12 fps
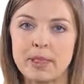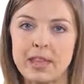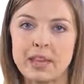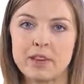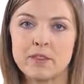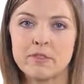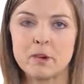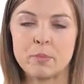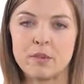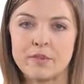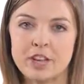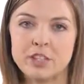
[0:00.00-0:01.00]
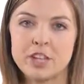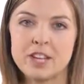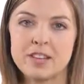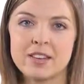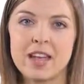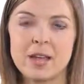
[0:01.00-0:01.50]
plan for
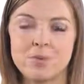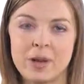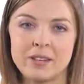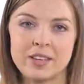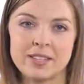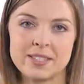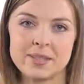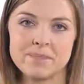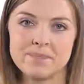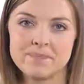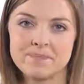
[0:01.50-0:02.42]
prevention and wellness.